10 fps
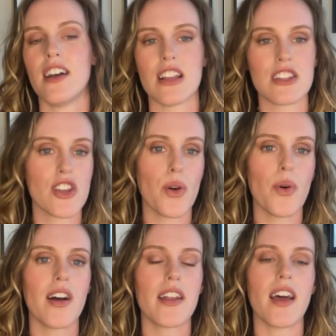and so
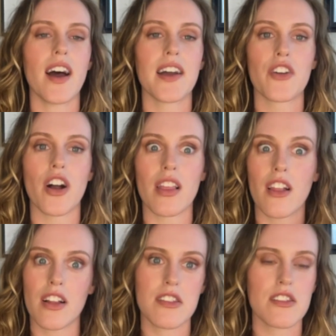on, I've got
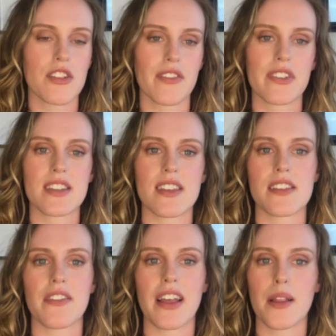lots of services
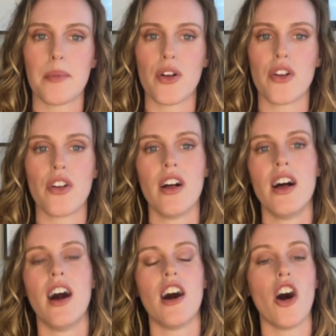available
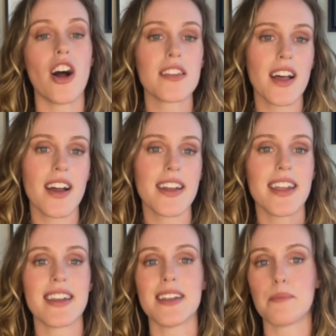online
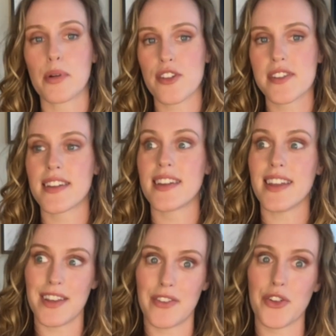and in person
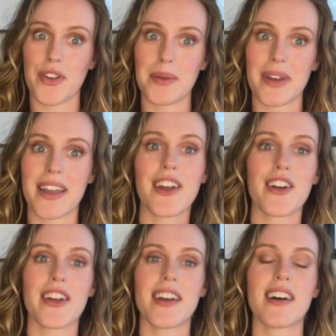if you're in my
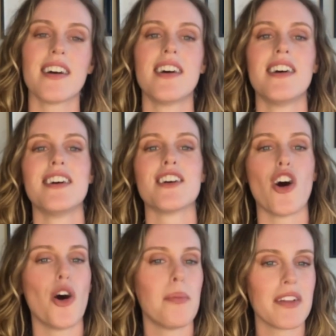area.
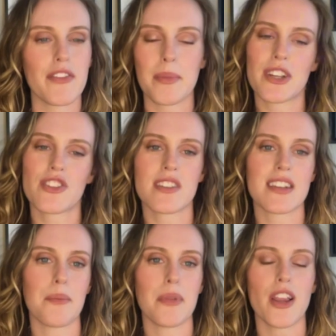All my information's
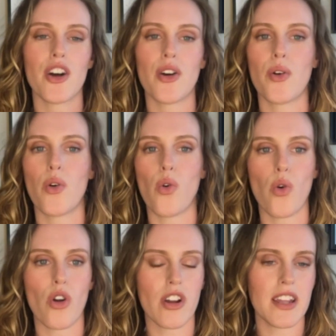down below
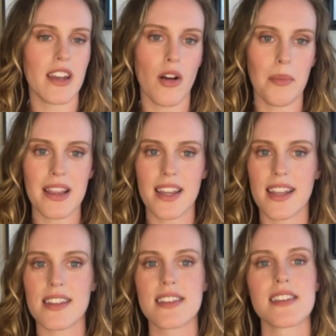or in all my
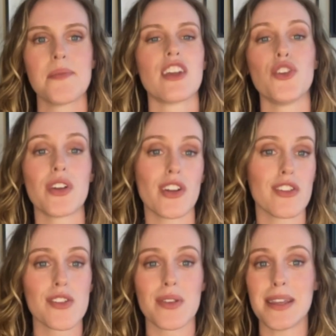links. You can
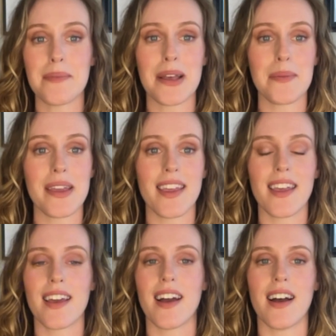also email
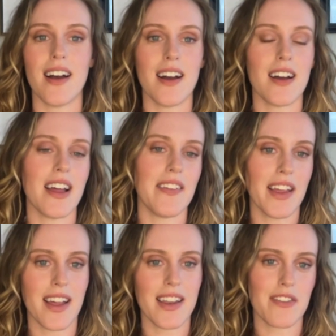me and
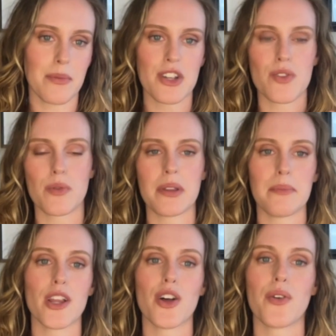that information will be
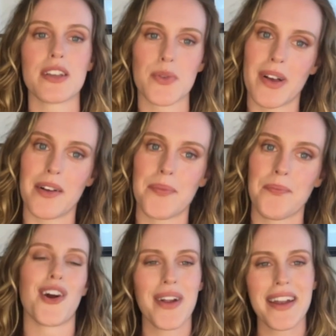below as well.
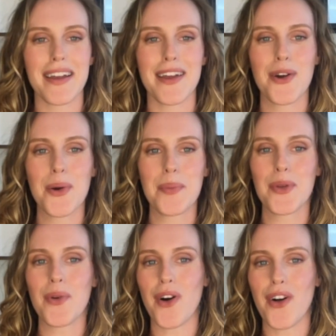All right, I hope
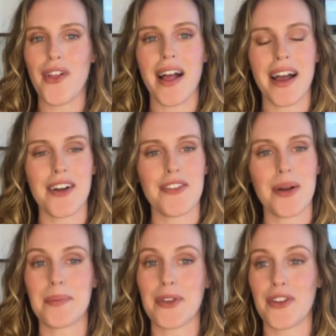you all have
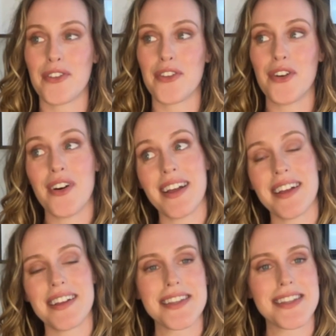a beautiful
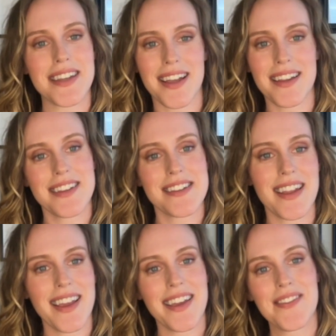and stylish
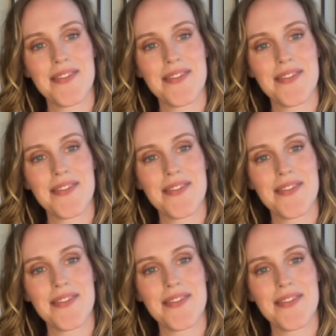day.